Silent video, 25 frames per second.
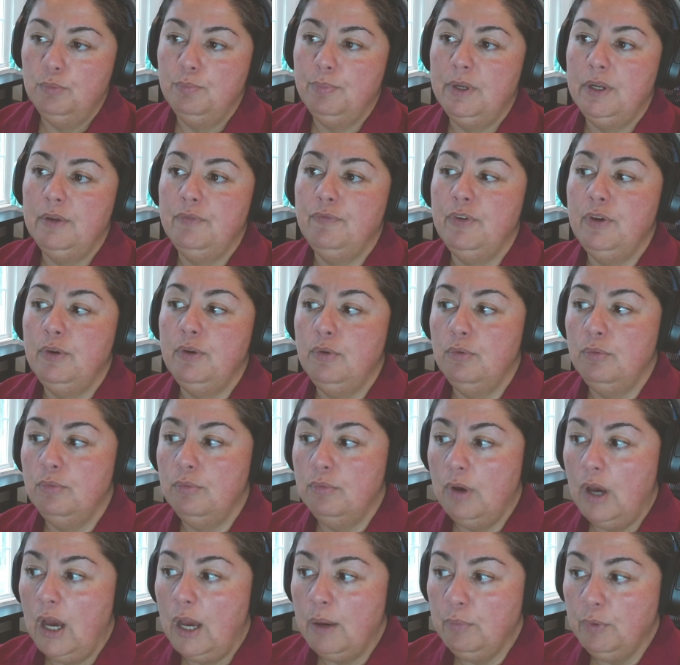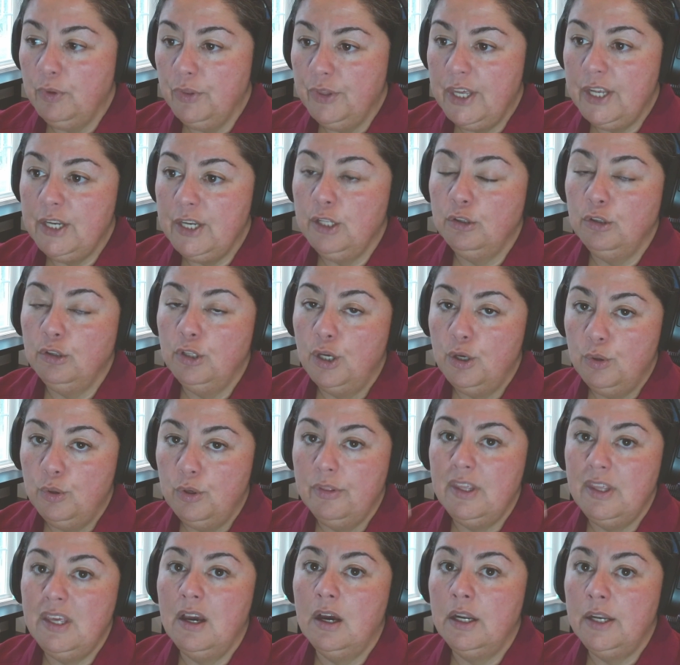But I will then load
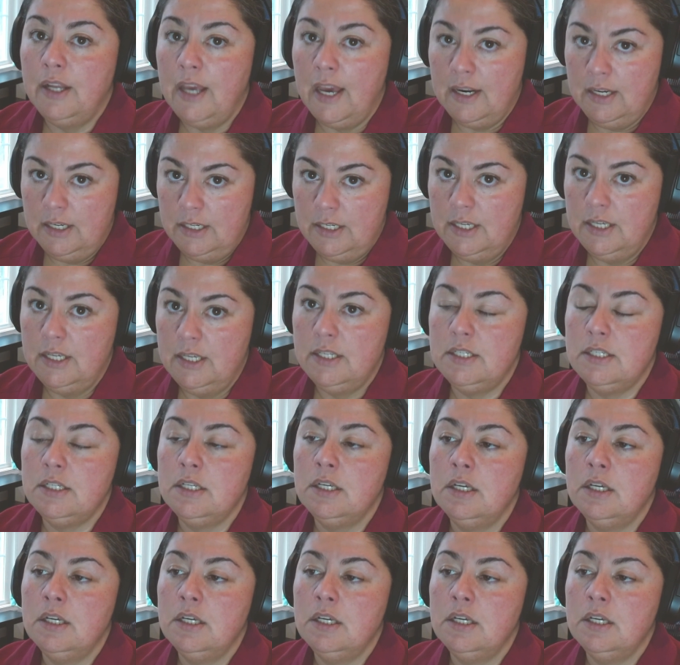the unedited